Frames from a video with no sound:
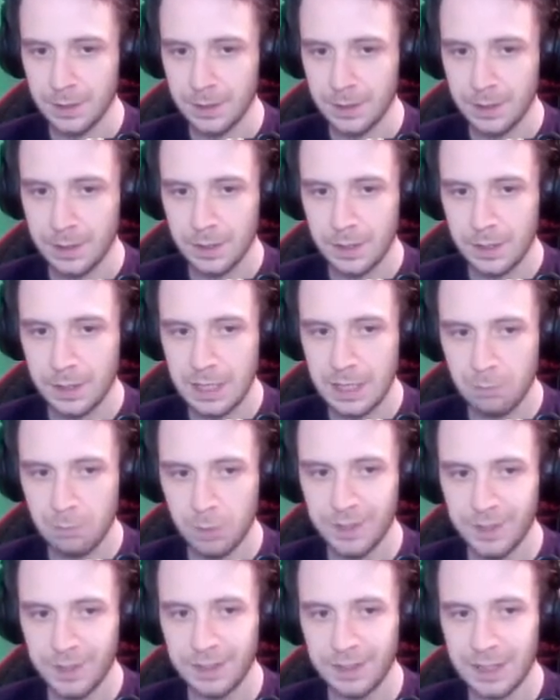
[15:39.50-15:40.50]
he will
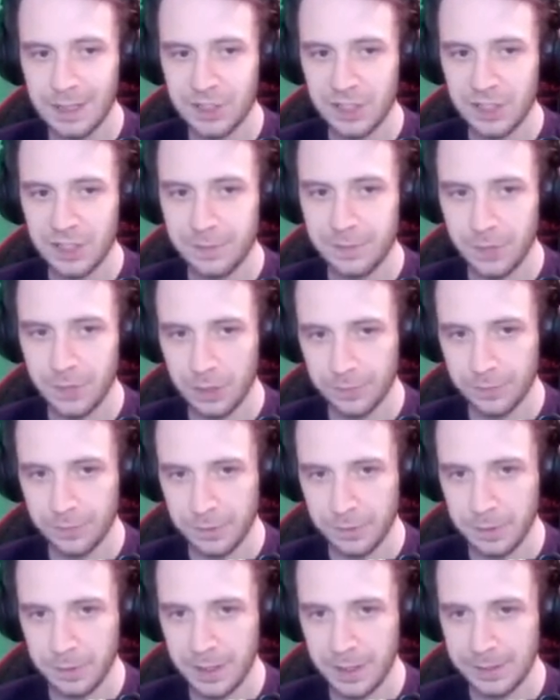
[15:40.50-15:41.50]
actually fall through it
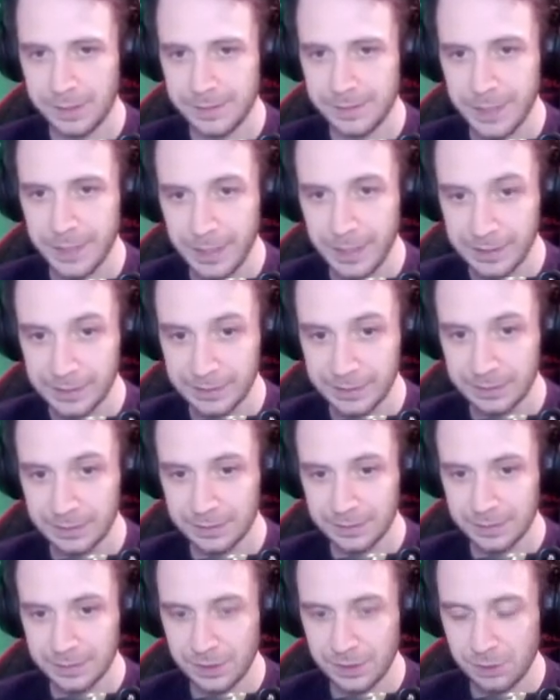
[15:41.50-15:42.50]
and die. It's
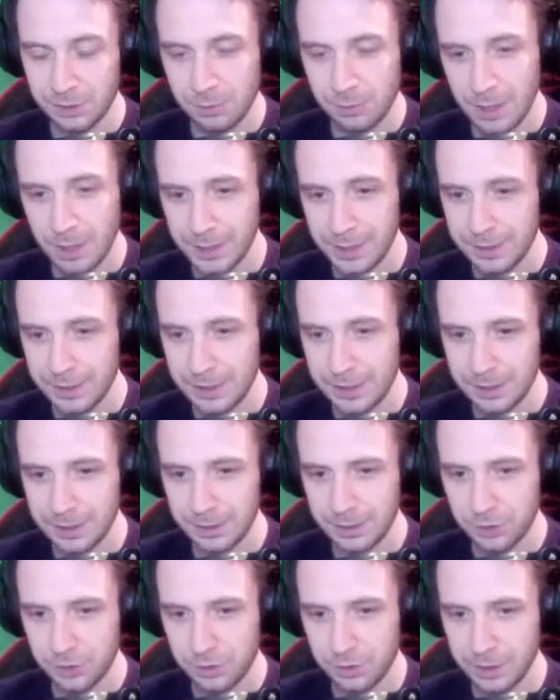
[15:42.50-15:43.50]
quite a neat little
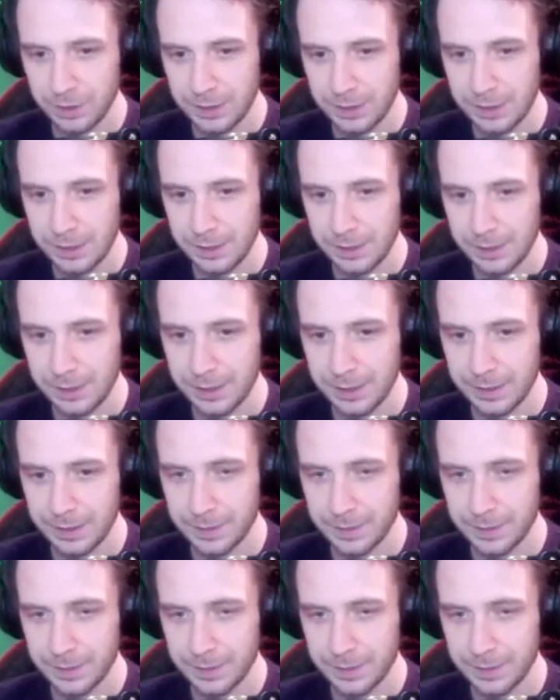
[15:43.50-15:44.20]
trick that you can get there.